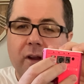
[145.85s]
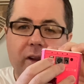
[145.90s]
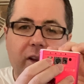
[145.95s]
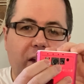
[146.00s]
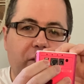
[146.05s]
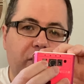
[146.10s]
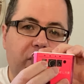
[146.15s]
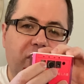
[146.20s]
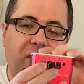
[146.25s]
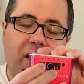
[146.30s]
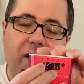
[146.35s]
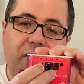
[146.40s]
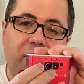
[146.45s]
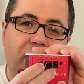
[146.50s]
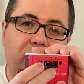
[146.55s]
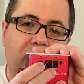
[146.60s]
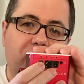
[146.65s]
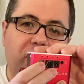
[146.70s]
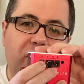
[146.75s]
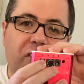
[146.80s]
They have a
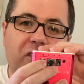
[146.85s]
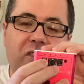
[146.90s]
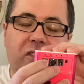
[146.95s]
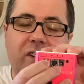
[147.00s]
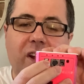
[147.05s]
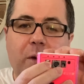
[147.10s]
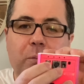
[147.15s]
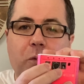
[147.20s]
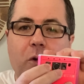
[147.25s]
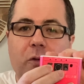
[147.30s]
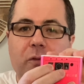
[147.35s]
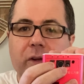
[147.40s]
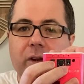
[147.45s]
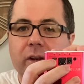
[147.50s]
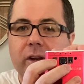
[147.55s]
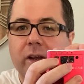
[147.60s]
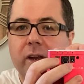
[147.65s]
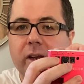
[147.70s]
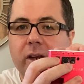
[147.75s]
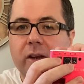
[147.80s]
tendency to snap off
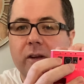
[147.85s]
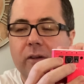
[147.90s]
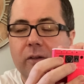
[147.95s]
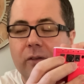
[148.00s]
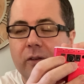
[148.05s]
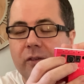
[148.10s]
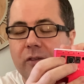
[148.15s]
in the on